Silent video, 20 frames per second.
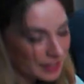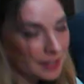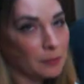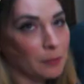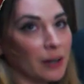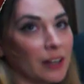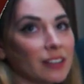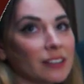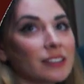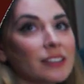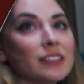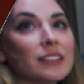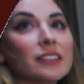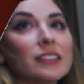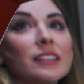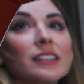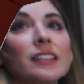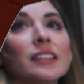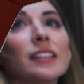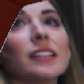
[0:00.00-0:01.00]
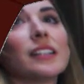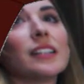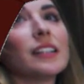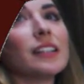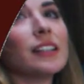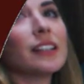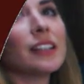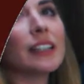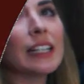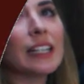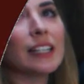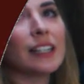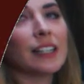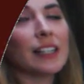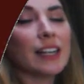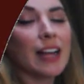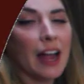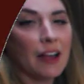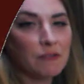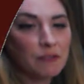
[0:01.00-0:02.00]
well.
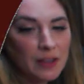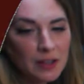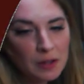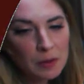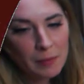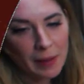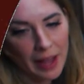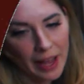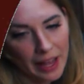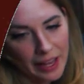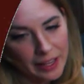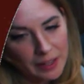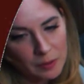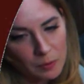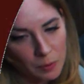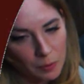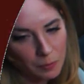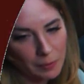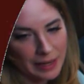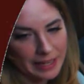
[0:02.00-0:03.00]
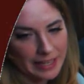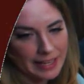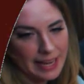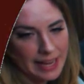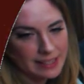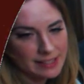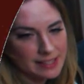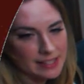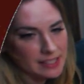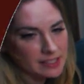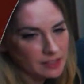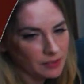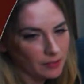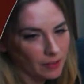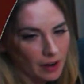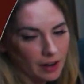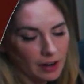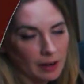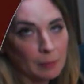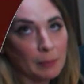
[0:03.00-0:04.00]
I feel bad when he gets this
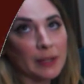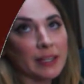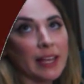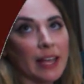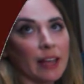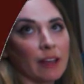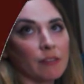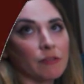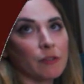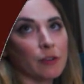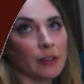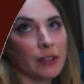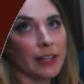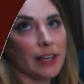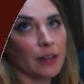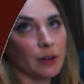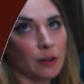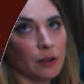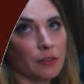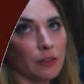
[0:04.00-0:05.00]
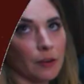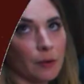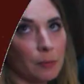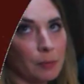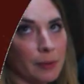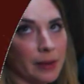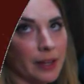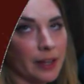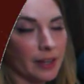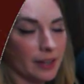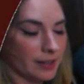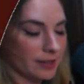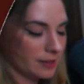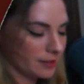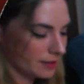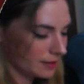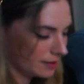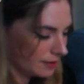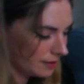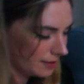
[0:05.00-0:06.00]
far but can't fully get over
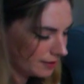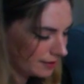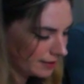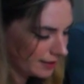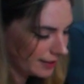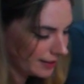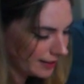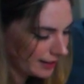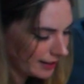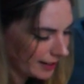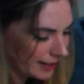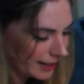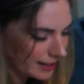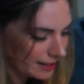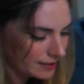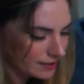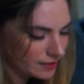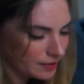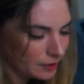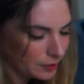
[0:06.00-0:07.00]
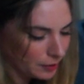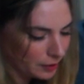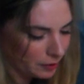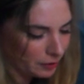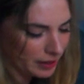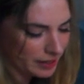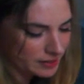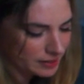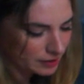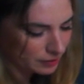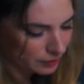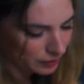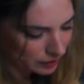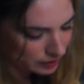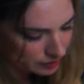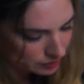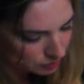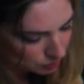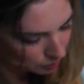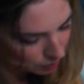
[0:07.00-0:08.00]
because he's too aggressive with
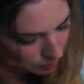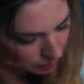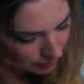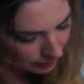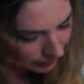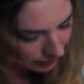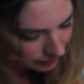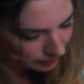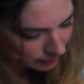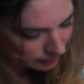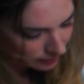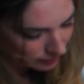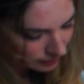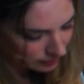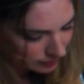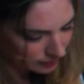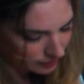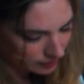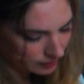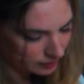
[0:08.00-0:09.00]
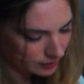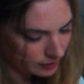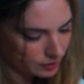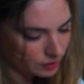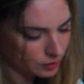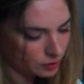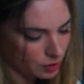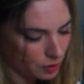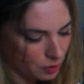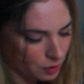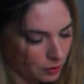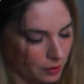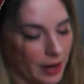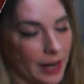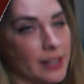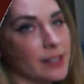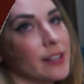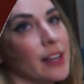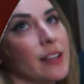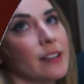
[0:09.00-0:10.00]
his rolling. So I
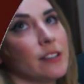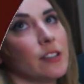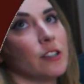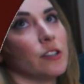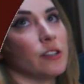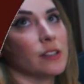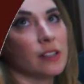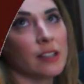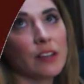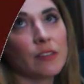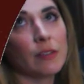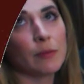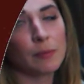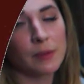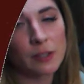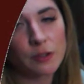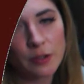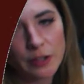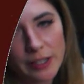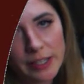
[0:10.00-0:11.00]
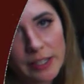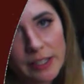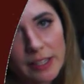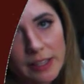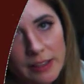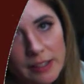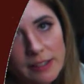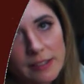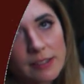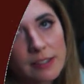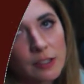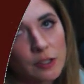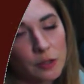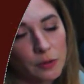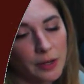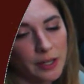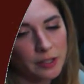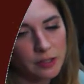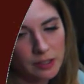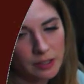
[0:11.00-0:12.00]
tend to just give him the treat in this
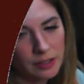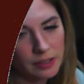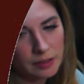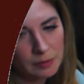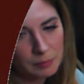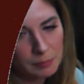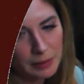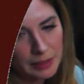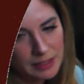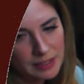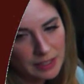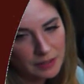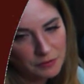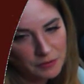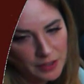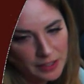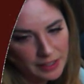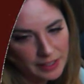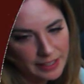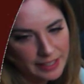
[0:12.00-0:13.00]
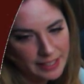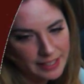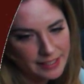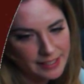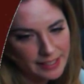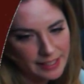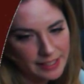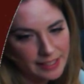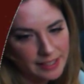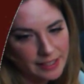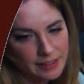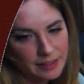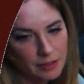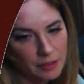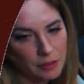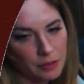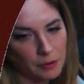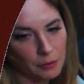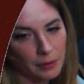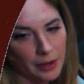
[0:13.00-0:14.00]
situation because I feel like he did
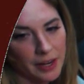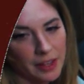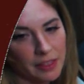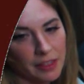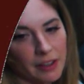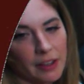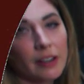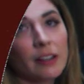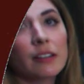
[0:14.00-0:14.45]
the right thing.